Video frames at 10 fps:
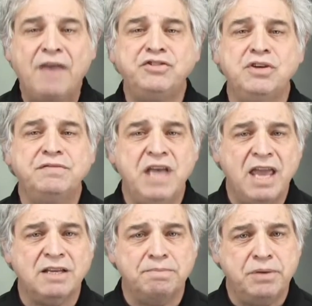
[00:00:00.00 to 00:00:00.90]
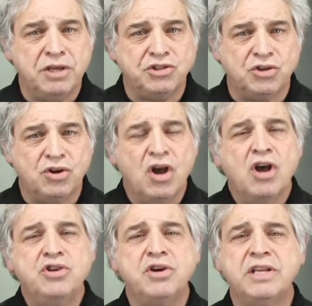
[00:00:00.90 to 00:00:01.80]
after you've taken a picture,
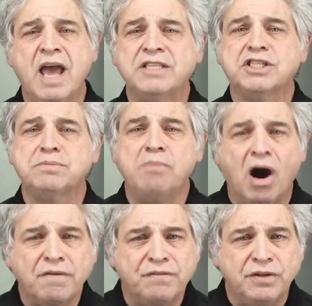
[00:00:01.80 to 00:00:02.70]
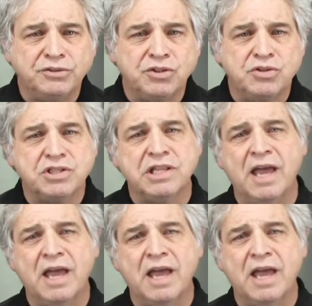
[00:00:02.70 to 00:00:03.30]
you can add smart filters